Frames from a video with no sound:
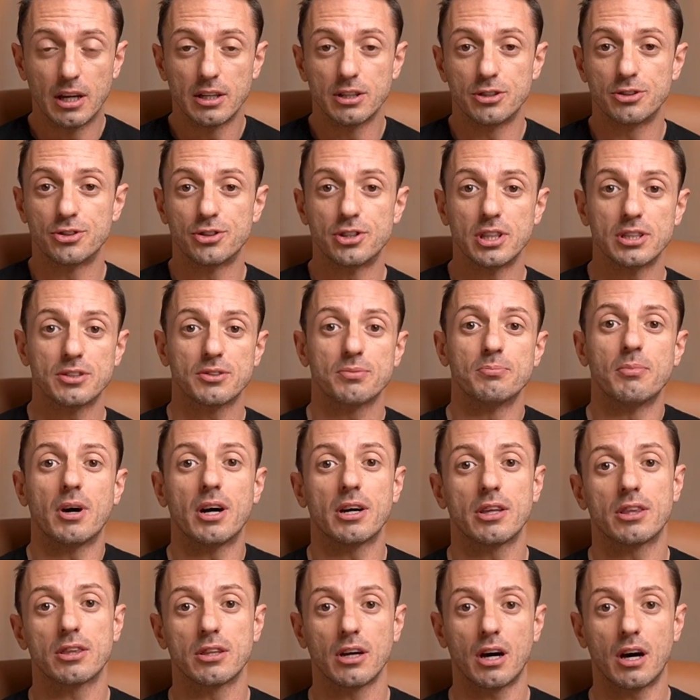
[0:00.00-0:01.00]
it's just
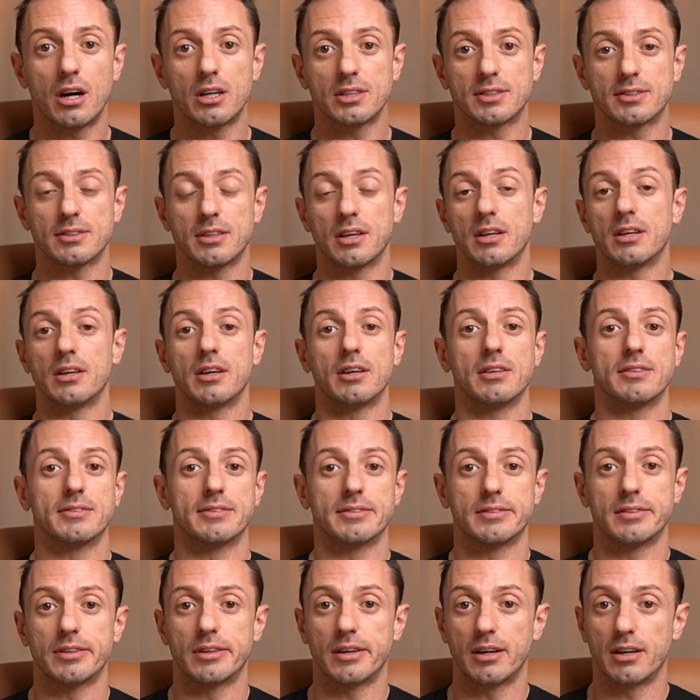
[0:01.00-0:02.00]
my thoughts
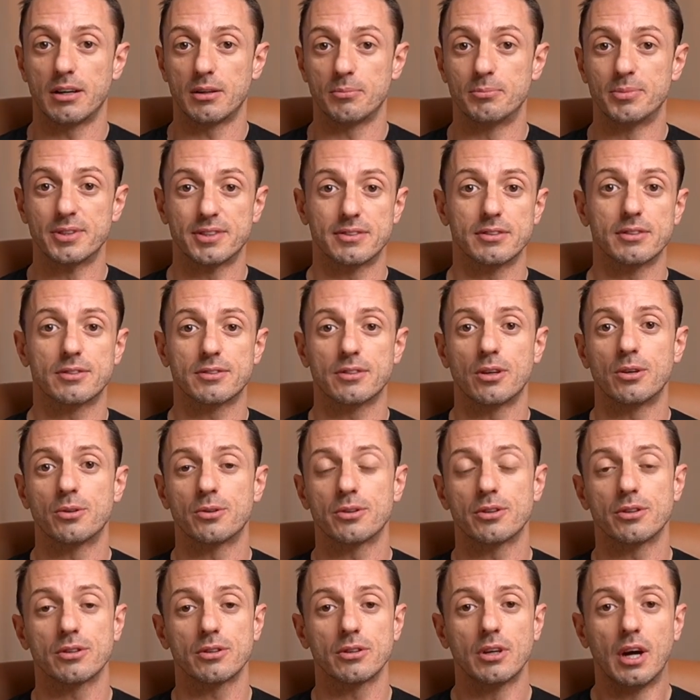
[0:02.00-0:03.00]
as a business
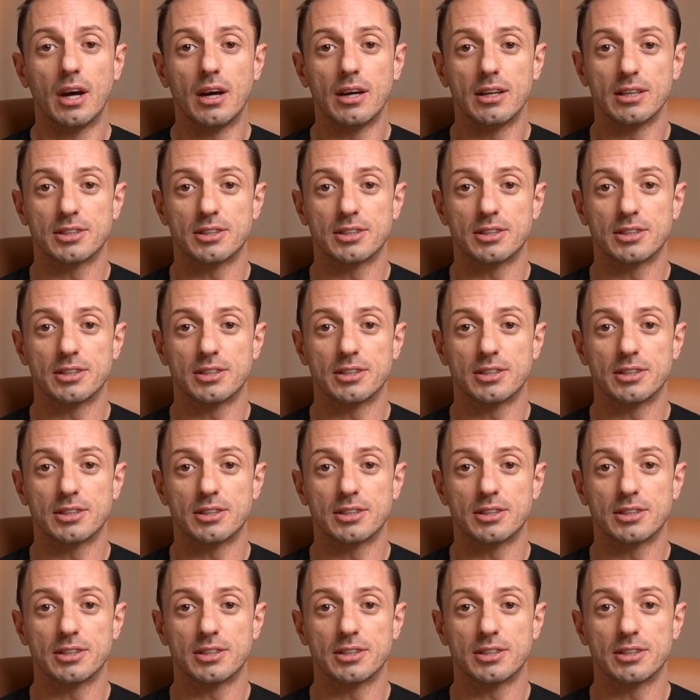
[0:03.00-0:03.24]
owner,